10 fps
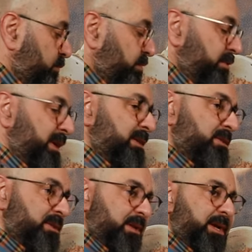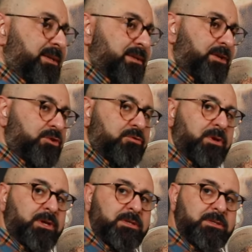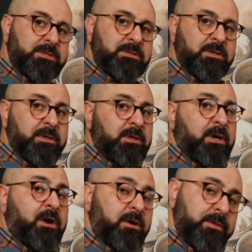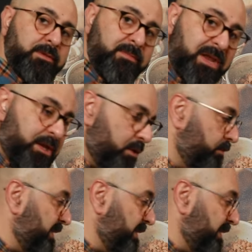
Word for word: pre-selected drinks are on the menu?